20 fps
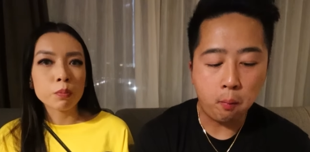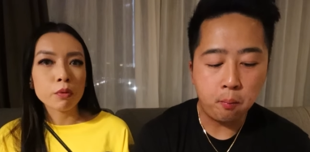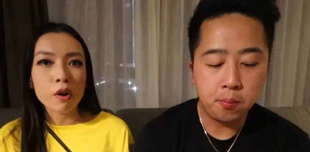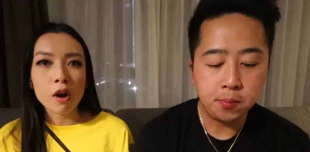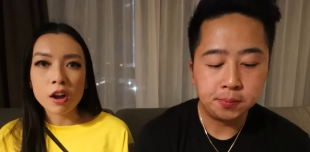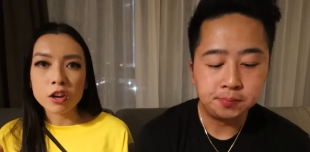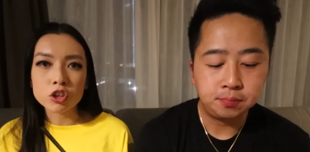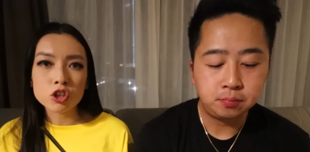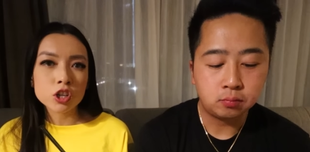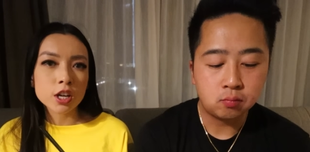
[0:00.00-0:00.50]

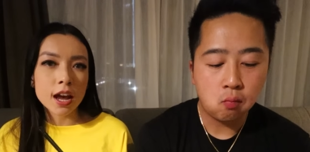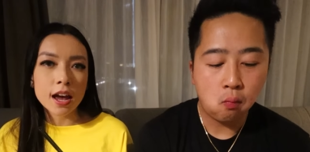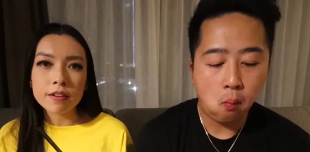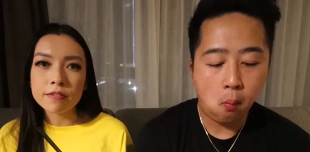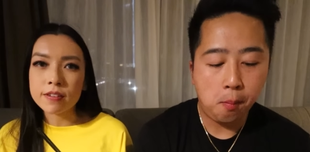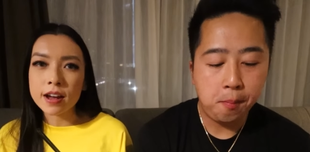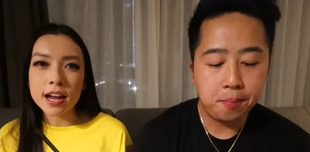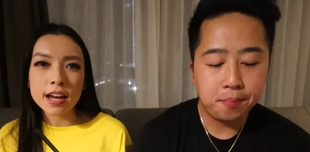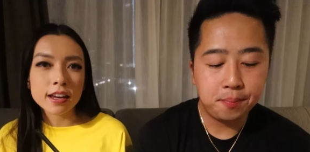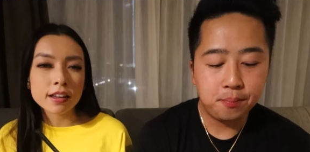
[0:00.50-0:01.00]
Speaker 1: brunch,
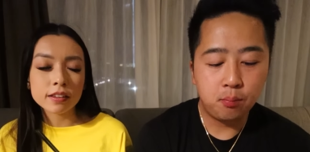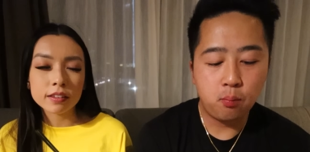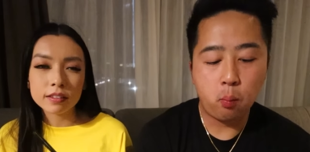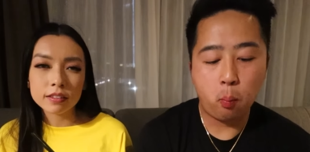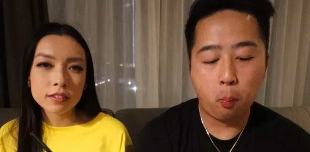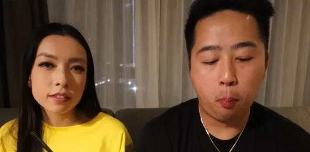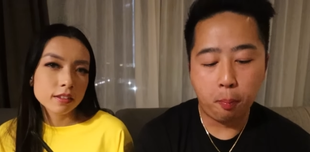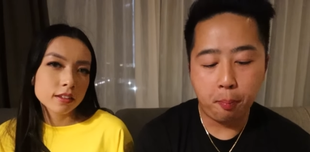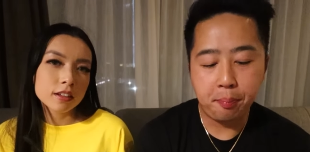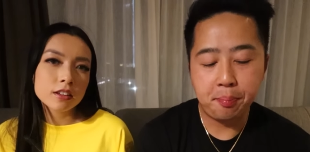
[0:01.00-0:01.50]
cafes.
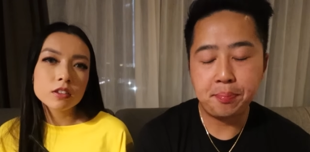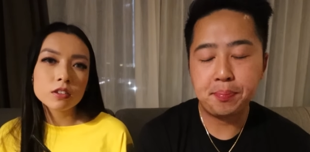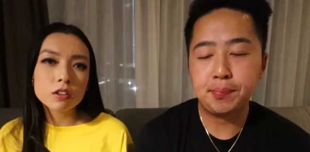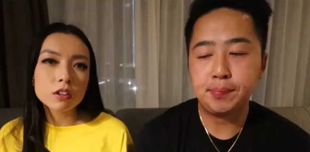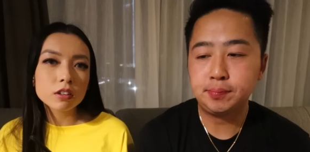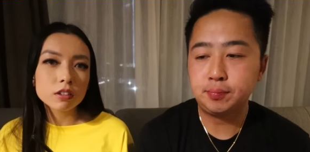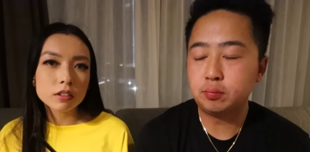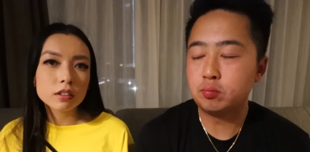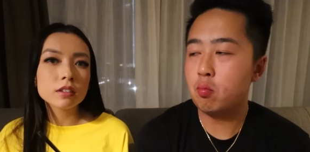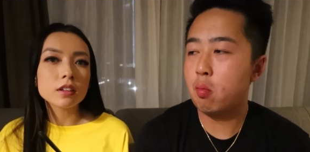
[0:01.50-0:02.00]
Mm. So
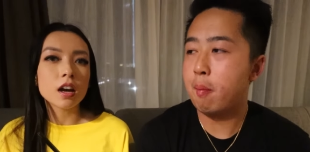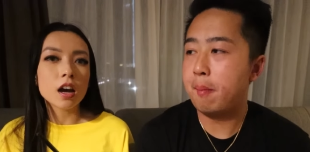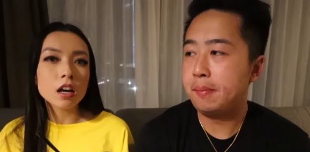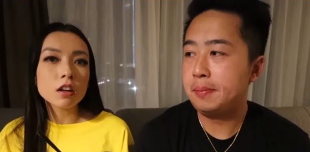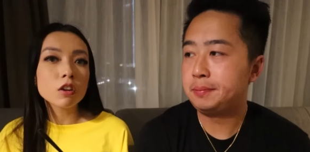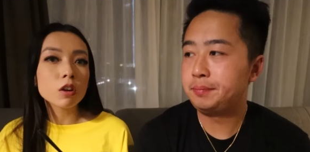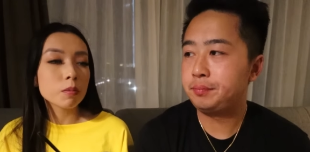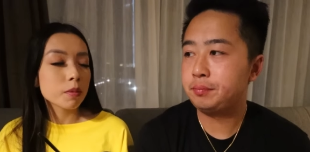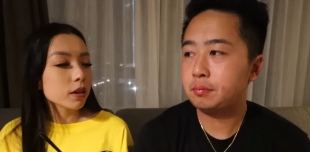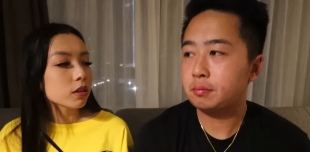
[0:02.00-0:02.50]
I'd
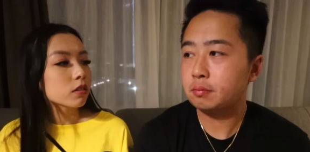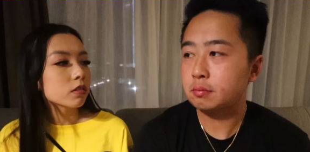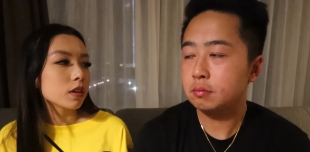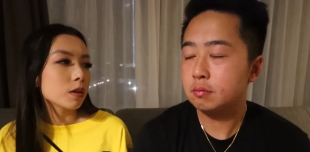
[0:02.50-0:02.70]
go back to